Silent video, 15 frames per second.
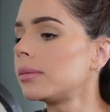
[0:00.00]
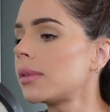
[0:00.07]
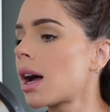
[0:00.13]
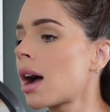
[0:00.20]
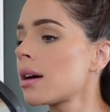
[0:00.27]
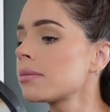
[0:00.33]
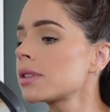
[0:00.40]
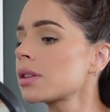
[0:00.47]

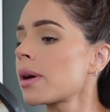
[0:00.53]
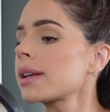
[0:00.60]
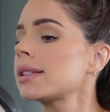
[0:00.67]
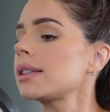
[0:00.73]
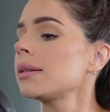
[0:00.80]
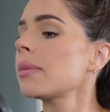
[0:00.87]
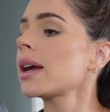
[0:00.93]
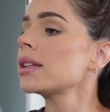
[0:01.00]
Um, so I
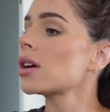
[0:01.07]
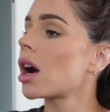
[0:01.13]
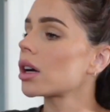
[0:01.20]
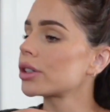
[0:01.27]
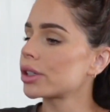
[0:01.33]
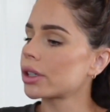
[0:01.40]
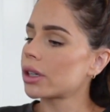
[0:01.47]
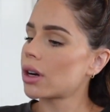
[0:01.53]
see my
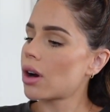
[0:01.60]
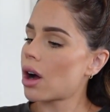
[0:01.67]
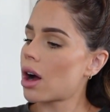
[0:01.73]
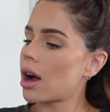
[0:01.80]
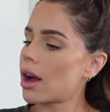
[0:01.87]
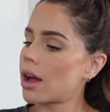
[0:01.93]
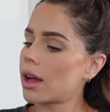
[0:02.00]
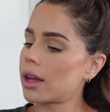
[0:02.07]
doctor
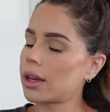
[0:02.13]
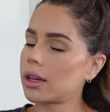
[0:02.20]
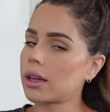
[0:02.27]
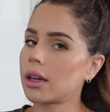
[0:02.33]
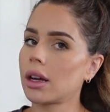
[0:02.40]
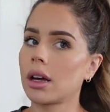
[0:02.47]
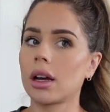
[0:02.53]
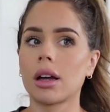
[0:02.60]
on
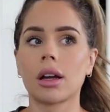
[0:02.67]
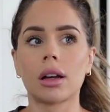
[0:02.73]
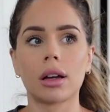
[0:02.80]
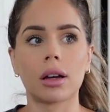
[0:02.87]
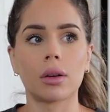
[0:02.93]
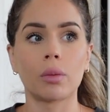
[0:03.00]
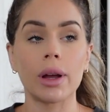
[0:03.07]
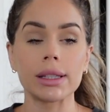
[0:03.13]

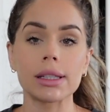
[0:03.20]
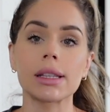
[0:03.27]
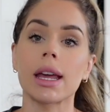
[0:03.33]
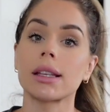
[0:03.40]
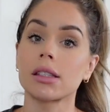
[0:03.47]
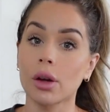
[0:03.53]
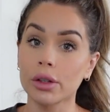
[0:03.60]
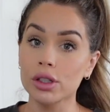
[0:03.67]
Wednesday,
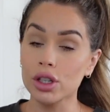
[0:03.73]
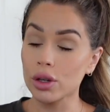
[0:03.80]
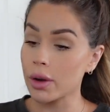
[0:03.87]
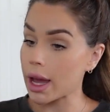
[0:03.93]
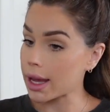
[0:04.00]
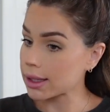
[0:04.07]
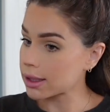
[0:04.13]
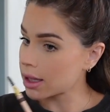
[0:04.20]
so in two
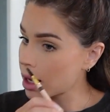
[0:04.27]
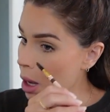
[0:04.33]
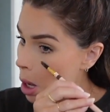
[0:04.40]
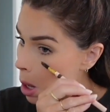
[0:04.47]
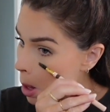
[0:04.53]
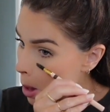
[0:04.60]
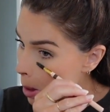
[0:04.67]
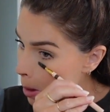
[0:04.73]
days,
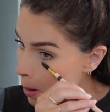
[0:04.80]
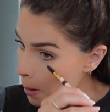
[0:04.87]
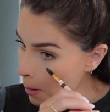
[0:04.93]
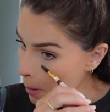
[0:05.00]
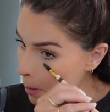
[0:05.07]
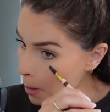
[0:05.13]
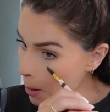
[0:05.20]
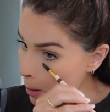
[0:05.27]

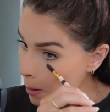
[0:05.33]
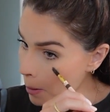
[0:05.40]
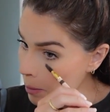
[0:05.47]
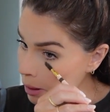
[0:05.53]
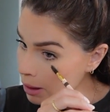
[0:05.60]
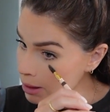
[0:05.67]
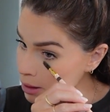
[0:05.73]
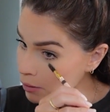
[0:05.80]

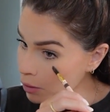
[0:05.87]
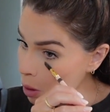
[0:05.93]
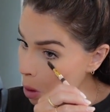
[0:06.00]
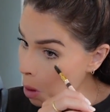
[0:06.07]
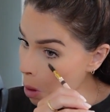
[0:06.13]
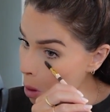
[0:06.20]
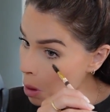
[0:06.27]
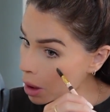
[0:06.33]
because of
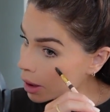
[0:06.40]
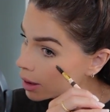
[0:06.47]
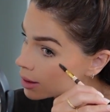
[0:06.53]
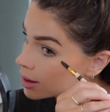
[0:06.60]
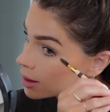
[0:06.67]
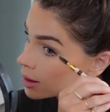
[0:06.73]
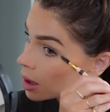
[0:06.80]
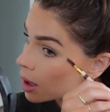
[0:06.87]

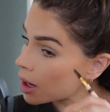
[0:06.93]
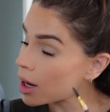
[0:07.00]
course